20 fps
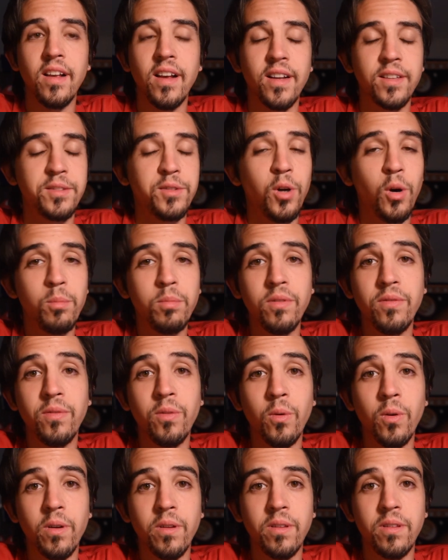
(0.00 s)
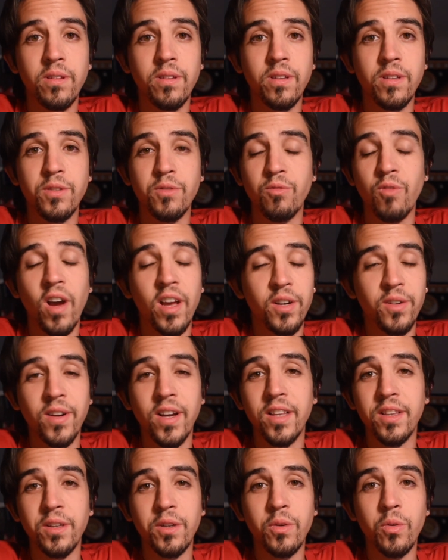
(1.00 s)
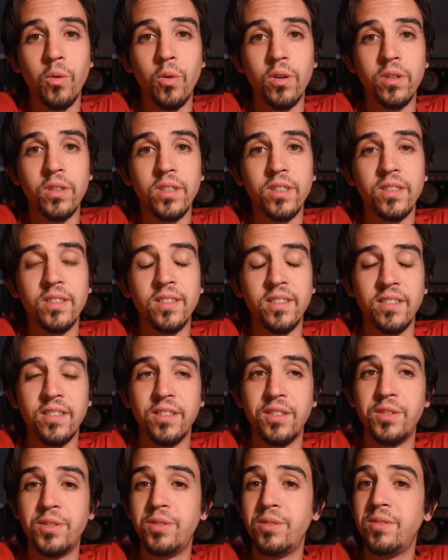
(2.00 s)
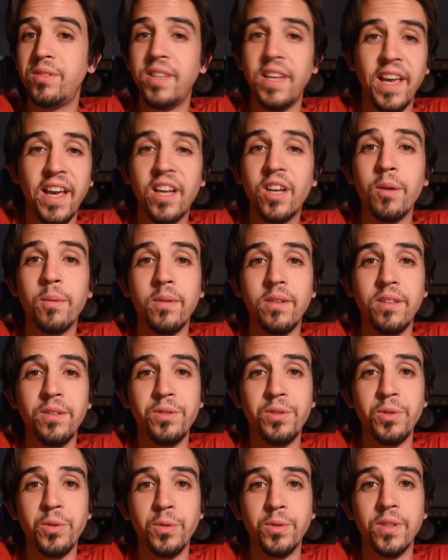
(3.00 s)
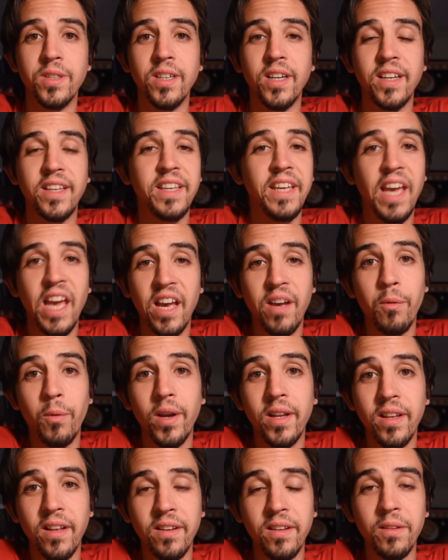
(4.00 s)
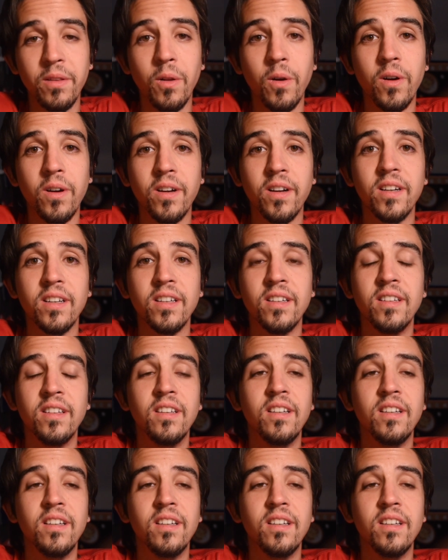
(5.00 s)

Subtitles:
October 4th, it's right around the corner. And it can't come any sooner. I can't wait any longer.